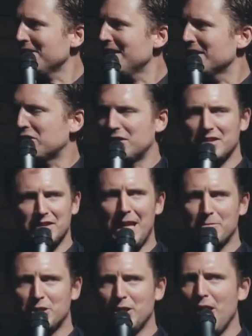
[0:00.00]
the same
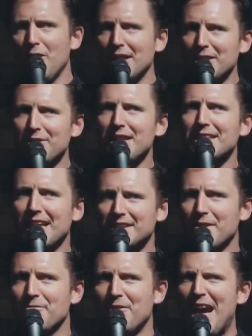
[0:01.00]
show? Like, you think that's a
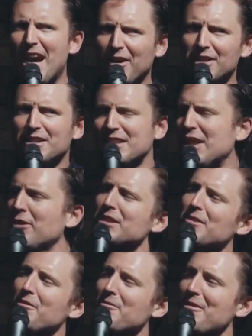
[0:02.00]
valid series of
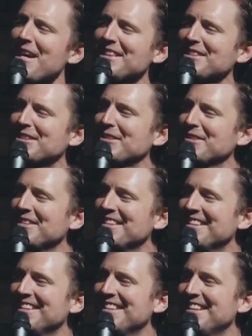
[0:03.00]
events?
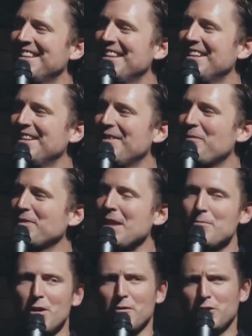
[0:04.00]
They
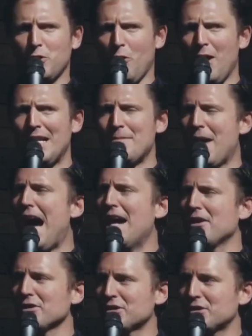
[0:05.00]
moved 20
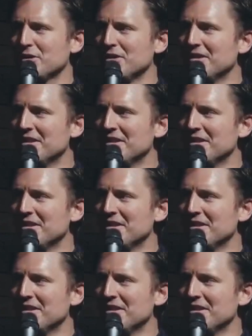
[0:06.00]
miles.